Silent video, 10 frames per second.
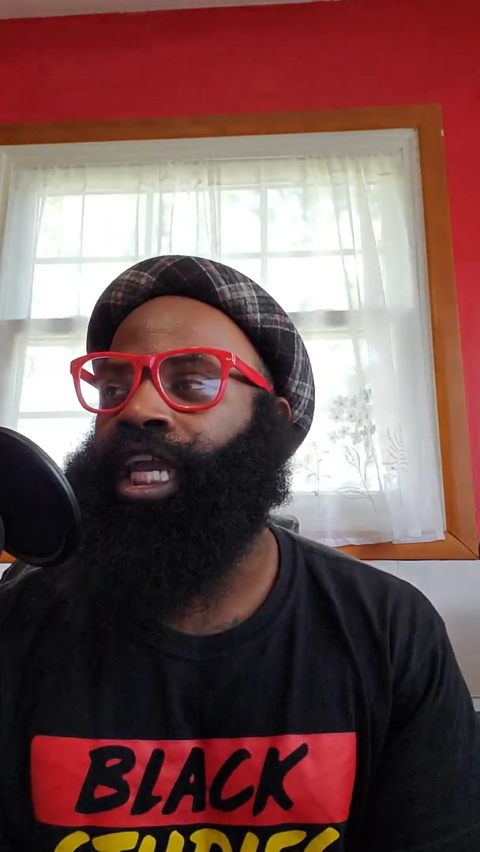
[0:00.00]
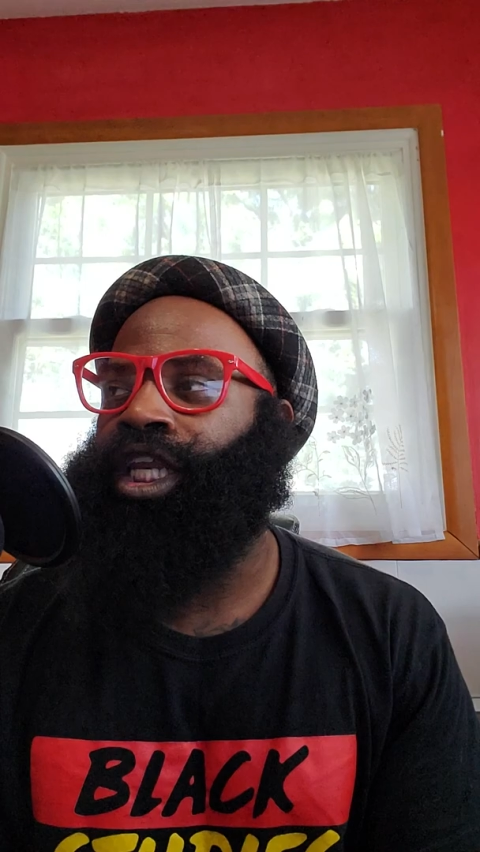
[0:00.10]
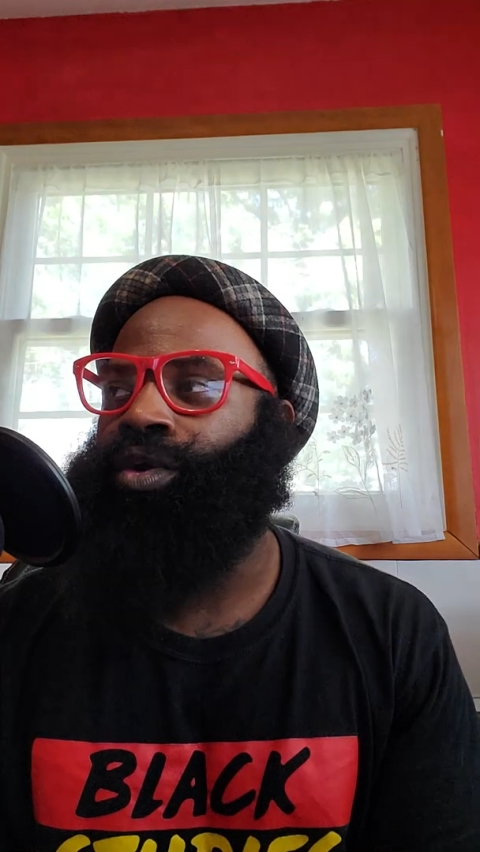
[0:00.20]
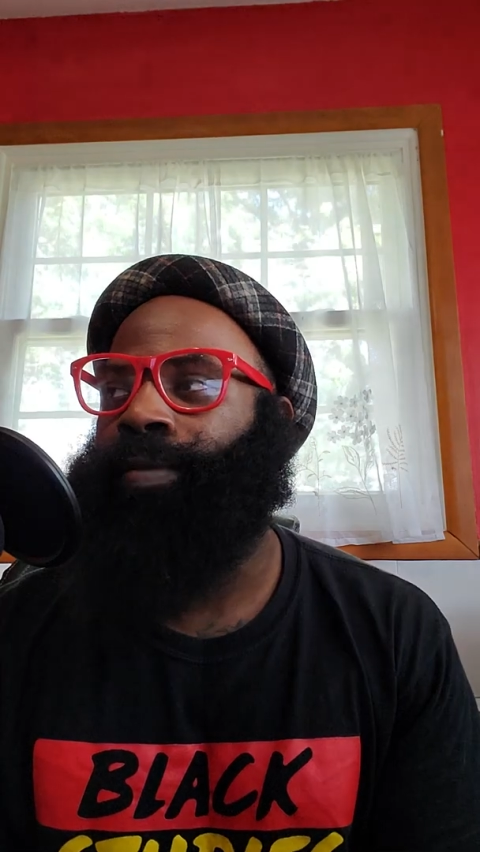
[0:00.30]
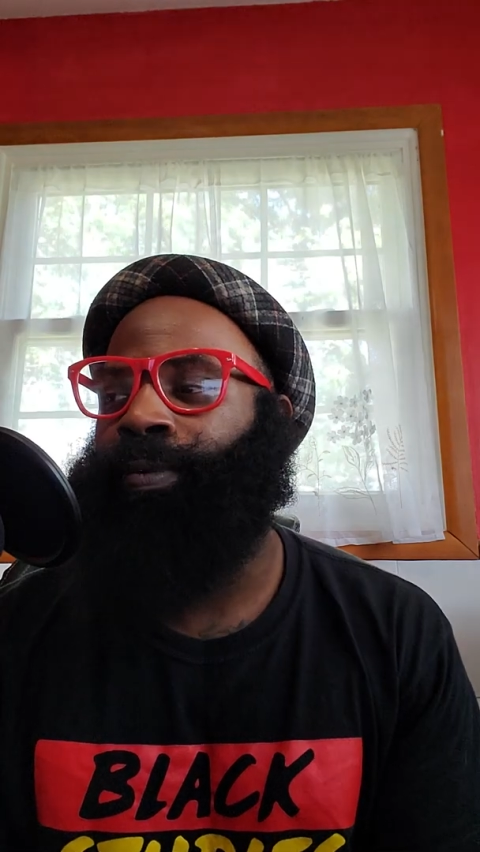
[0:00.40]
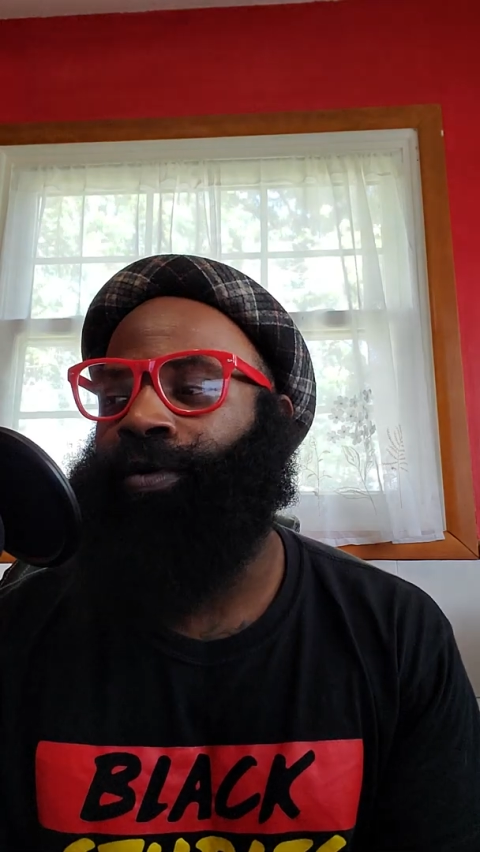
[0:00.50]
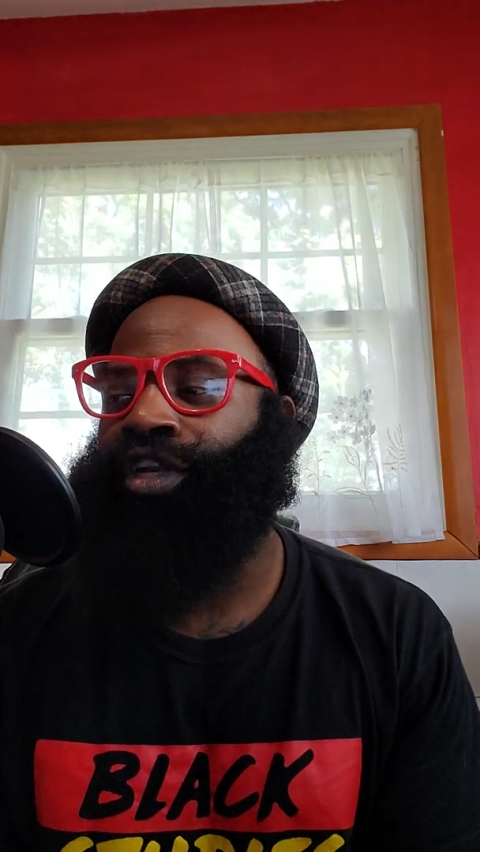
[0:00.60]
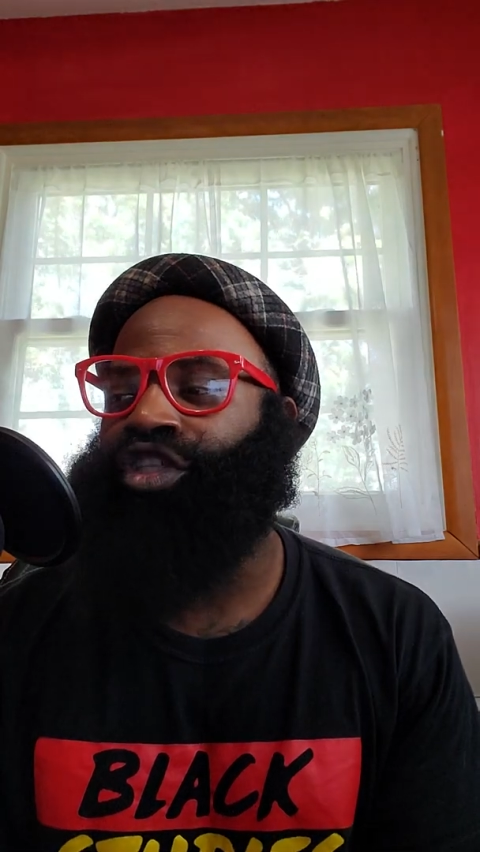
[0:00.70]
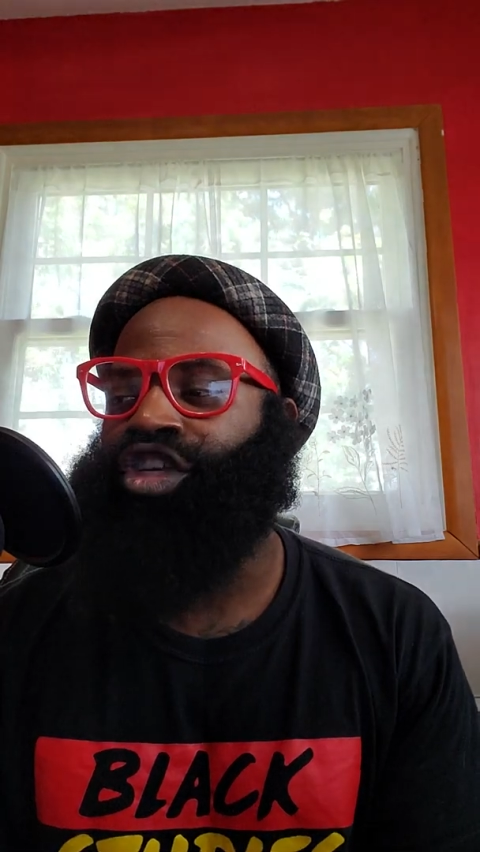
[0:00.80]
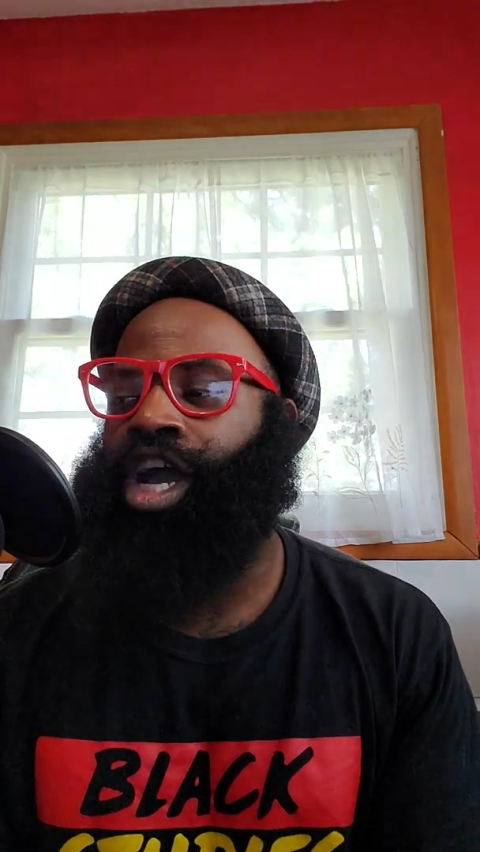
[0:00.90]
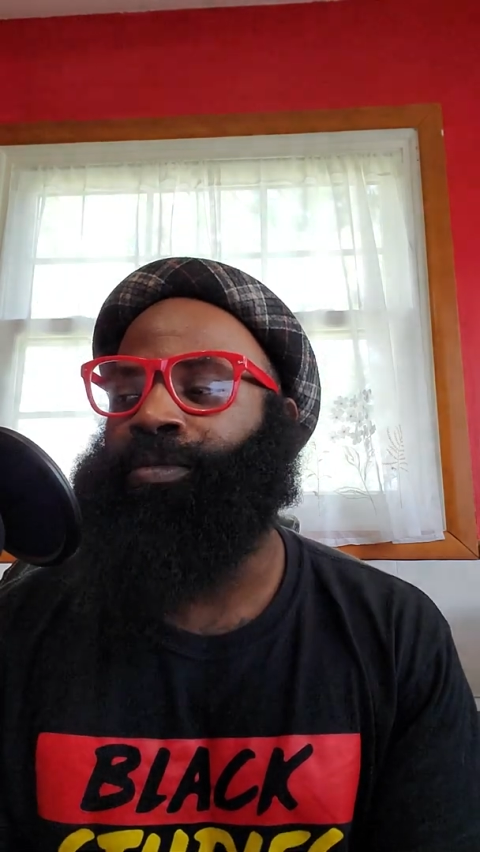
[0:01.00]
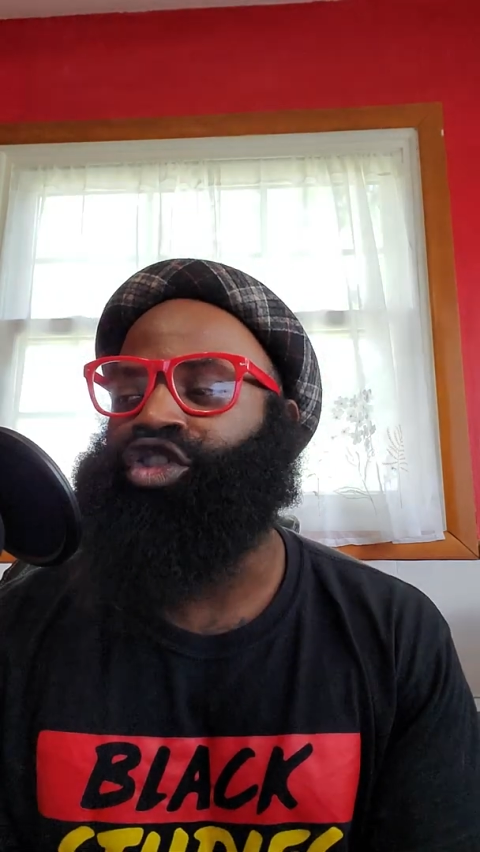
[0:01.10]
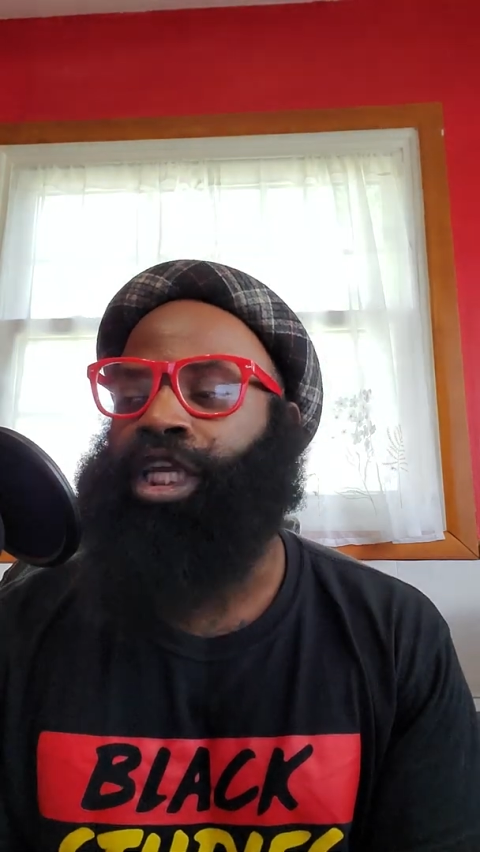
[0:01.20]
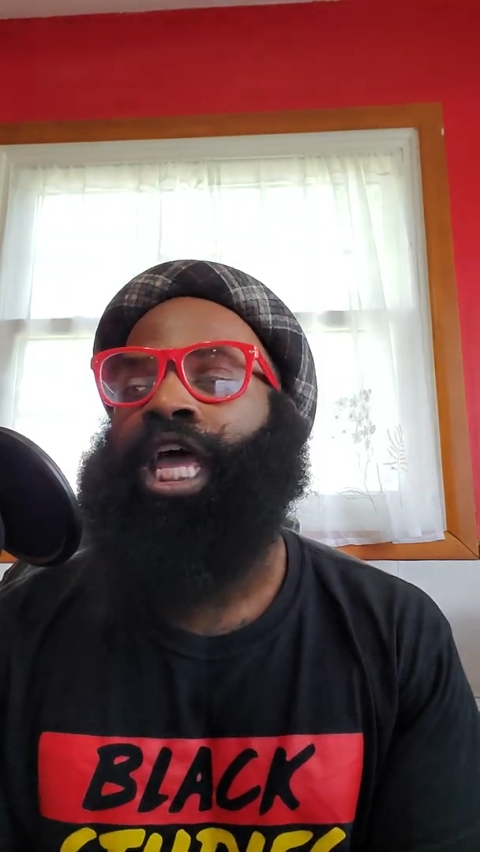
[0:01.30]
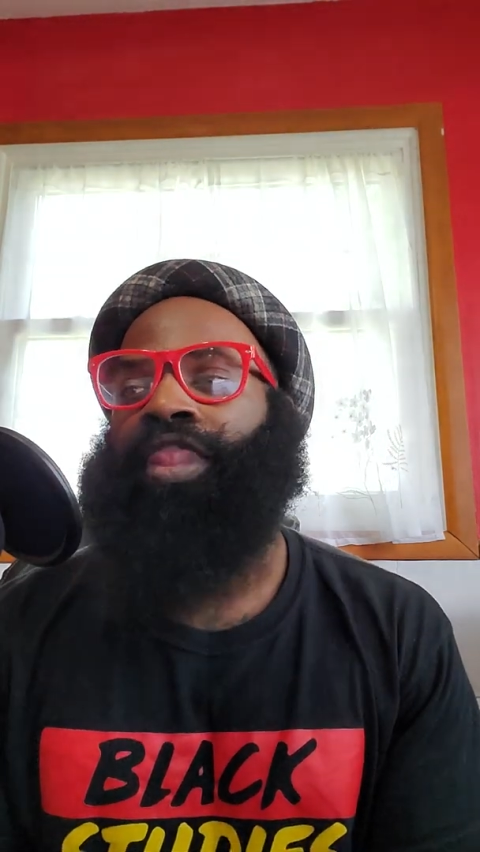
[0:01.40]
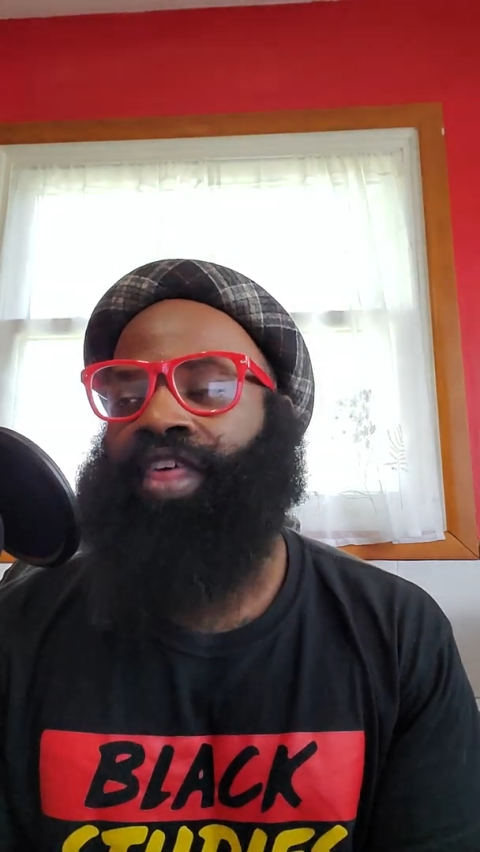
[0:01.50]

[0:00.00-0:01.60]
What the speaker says: could do an important job and shit.